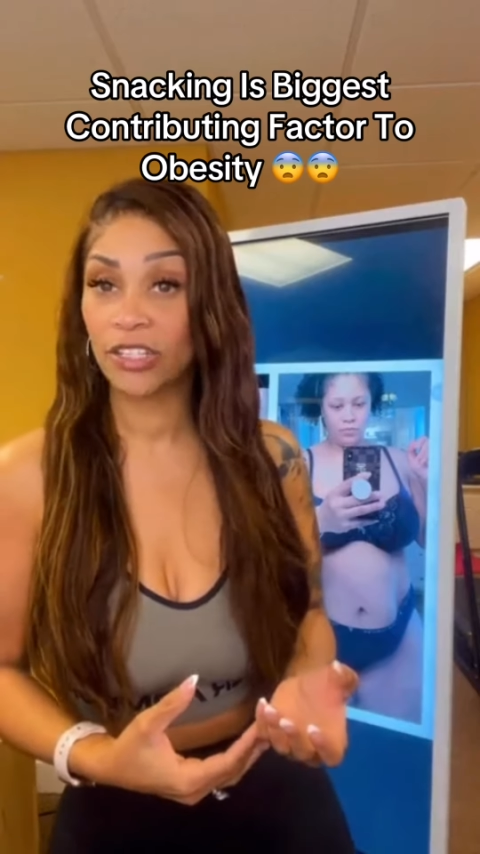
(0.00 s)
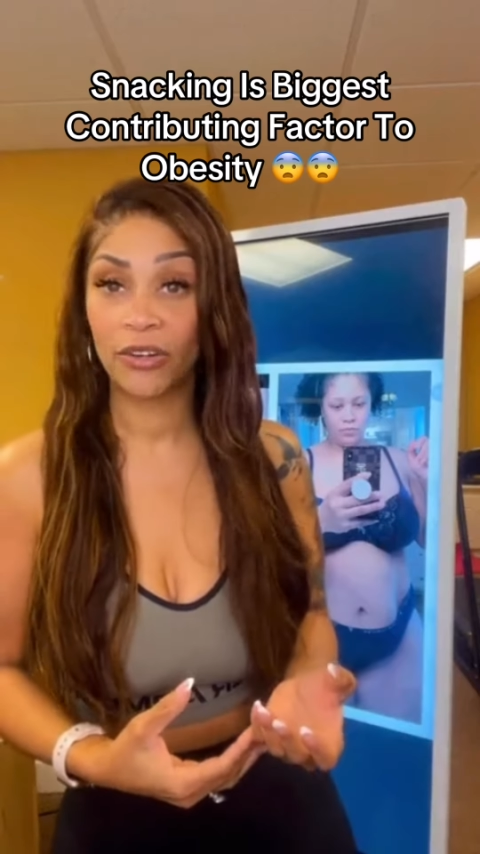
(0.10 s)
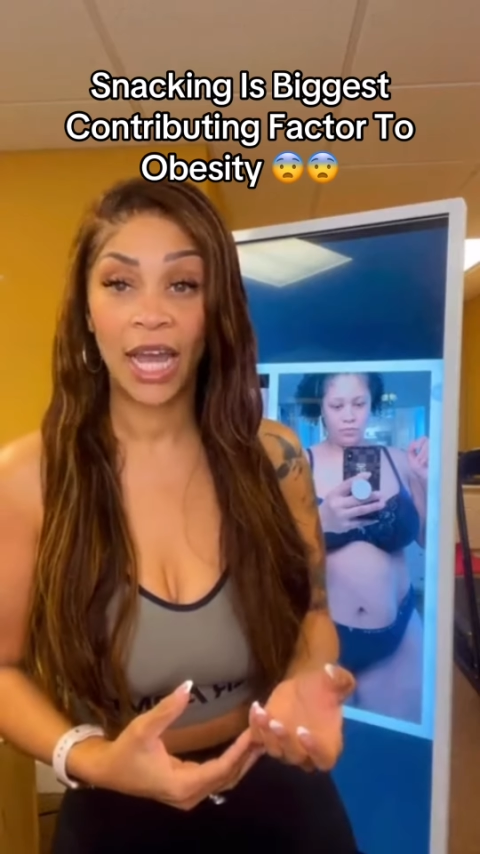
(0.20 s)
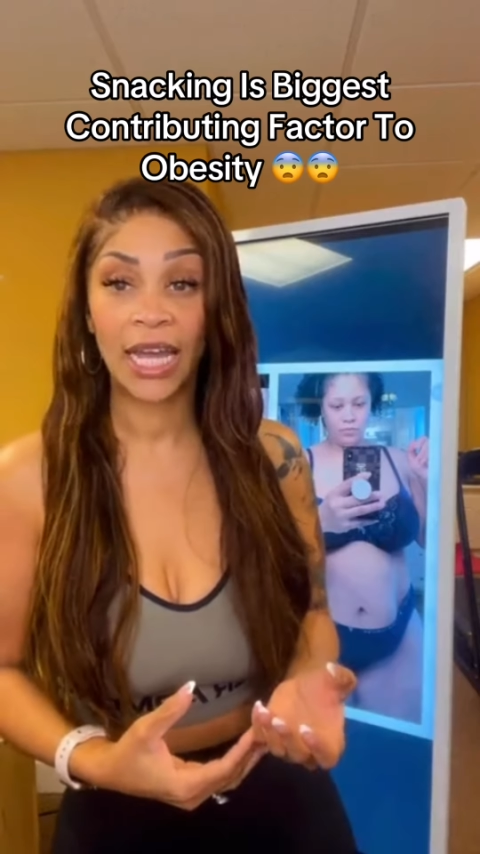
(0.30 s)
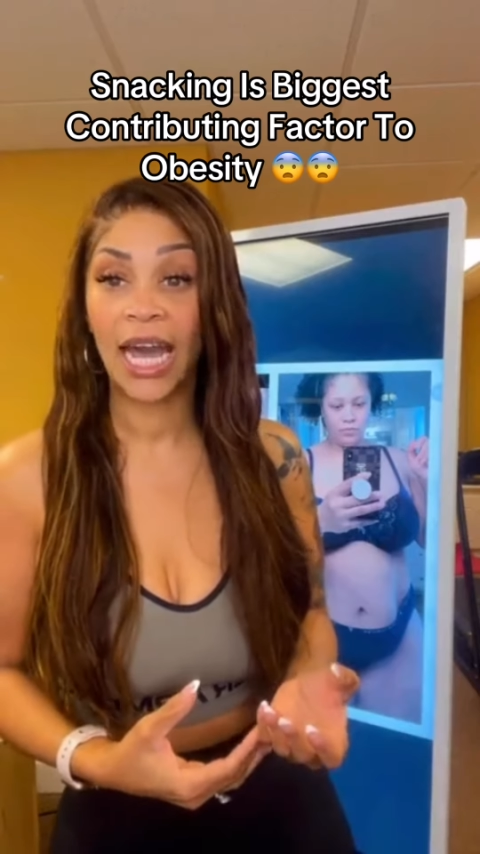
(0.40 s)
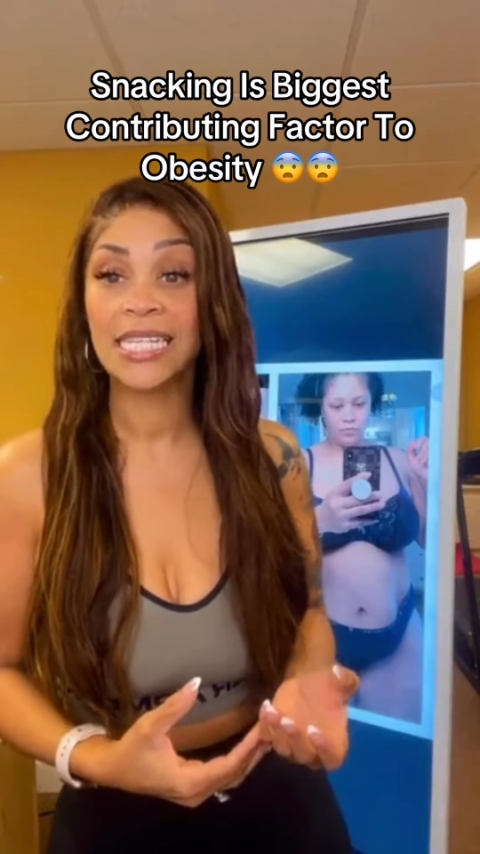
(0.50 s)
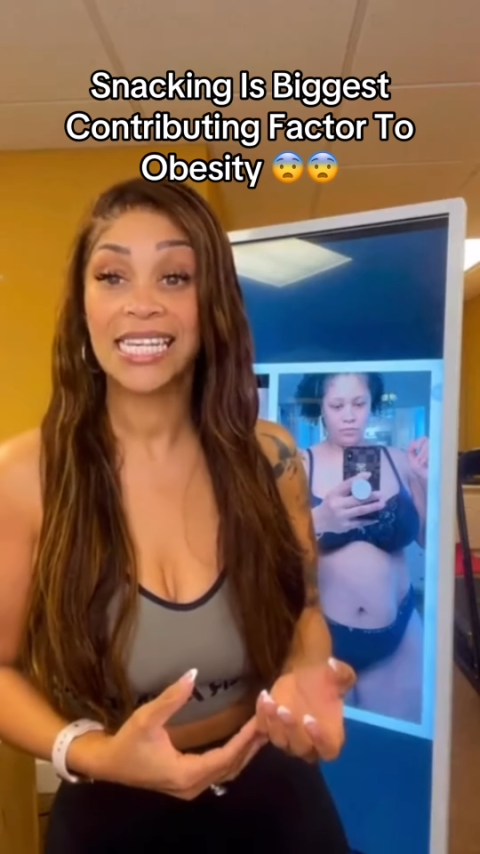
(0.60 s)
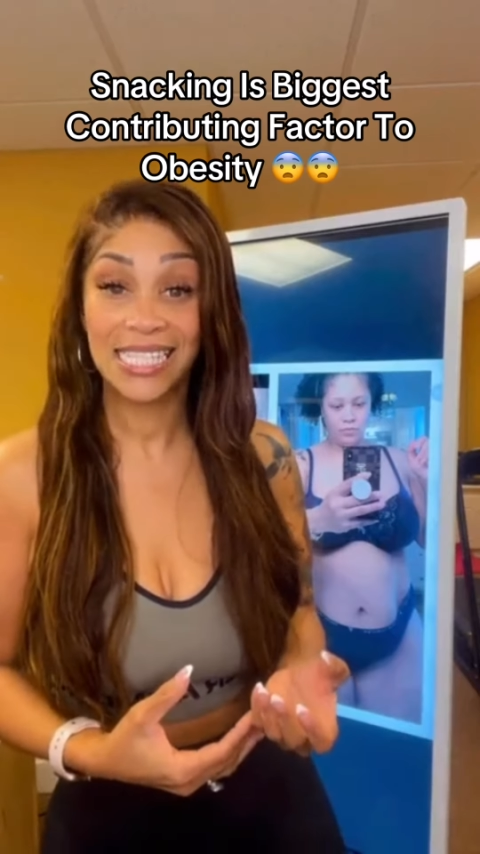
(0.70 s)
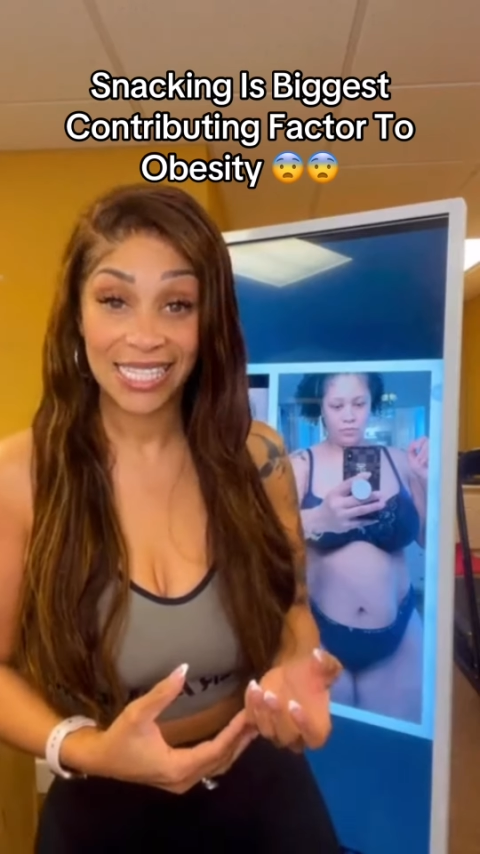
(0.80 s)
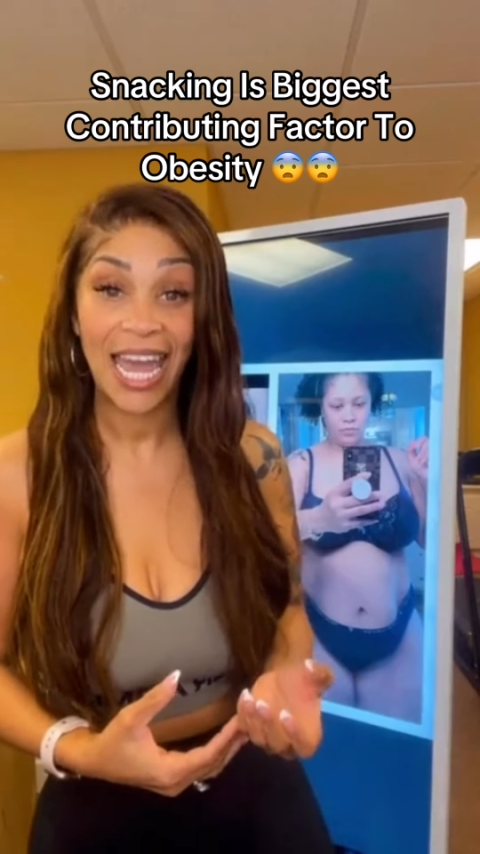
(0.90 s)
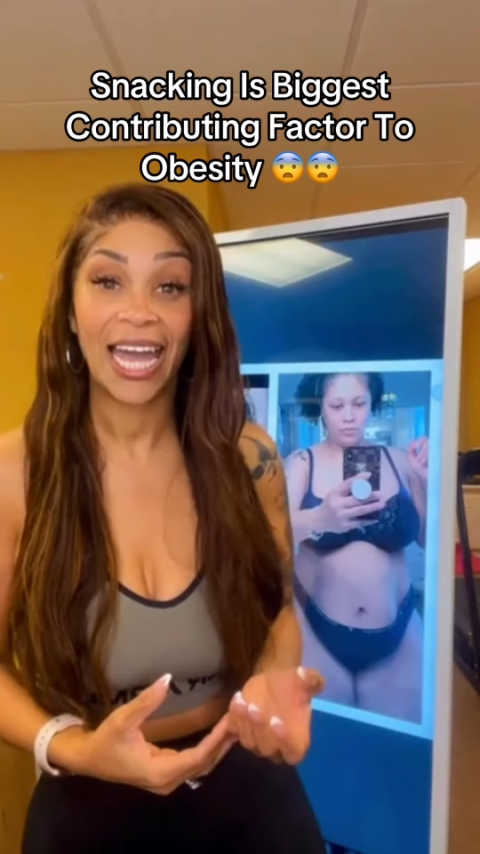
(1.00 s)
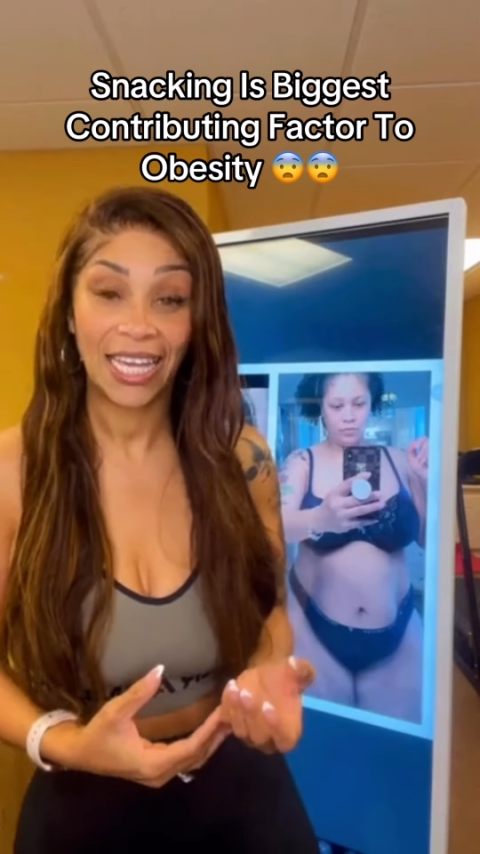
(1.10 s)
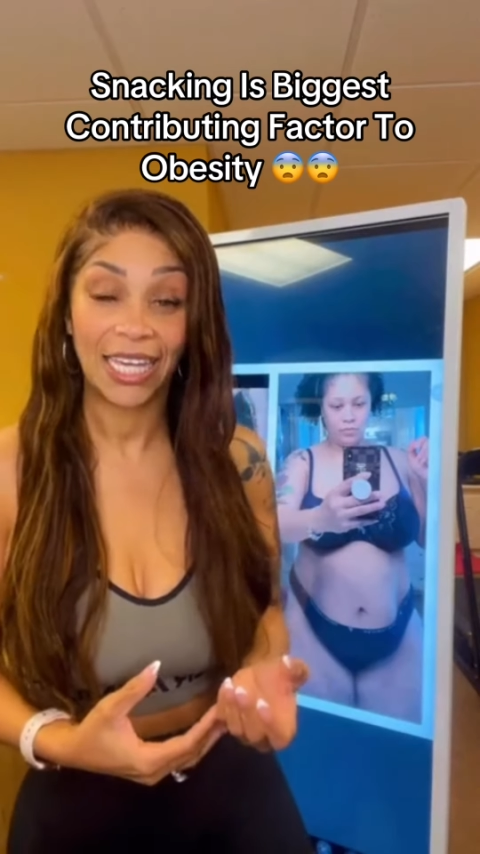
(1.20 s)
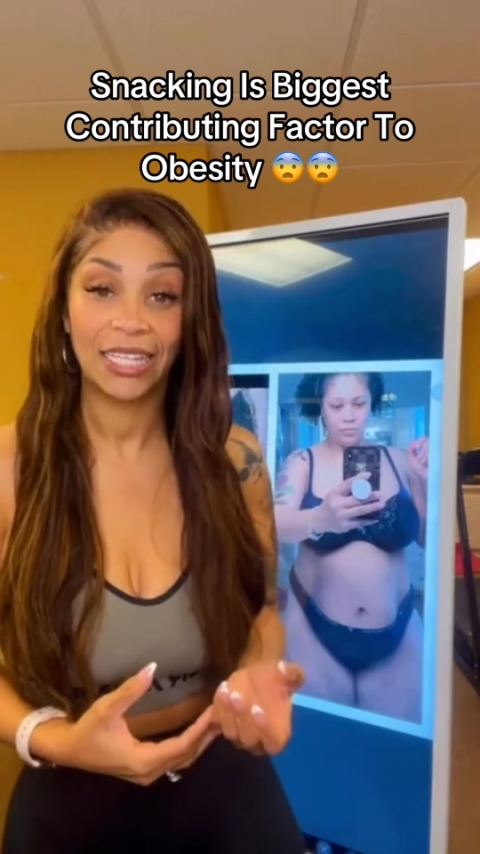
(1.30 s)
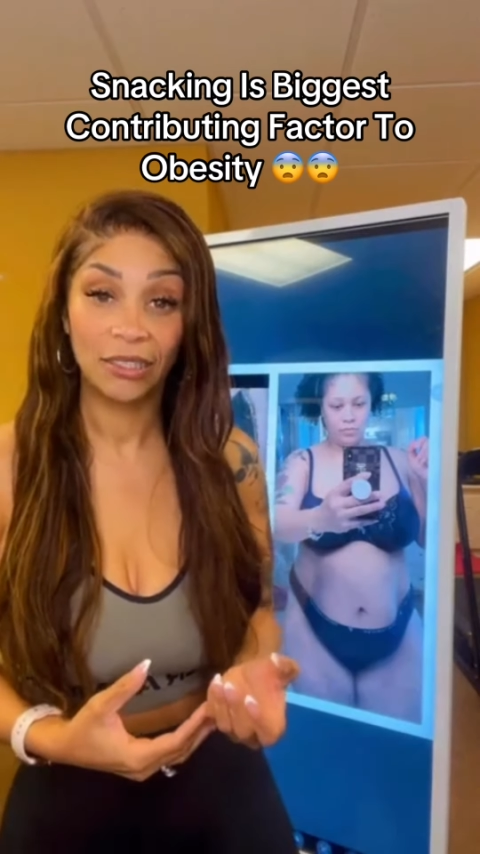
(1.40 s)
or not, guys. It's
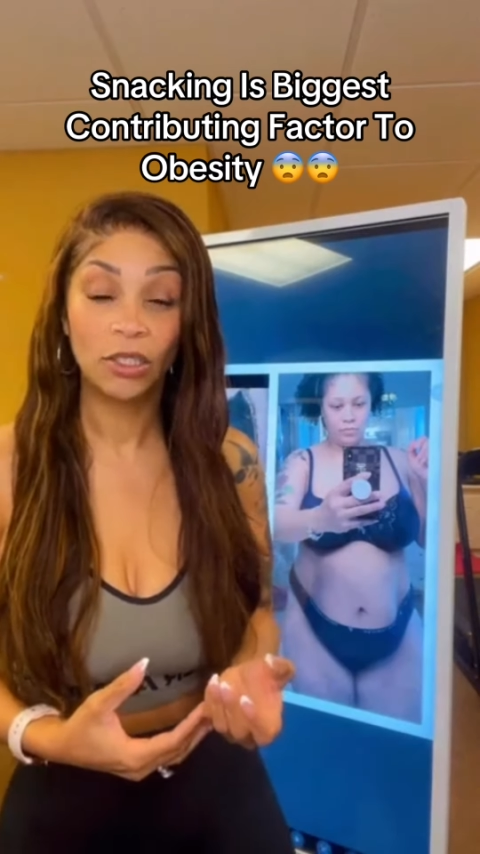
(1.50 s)
snacking.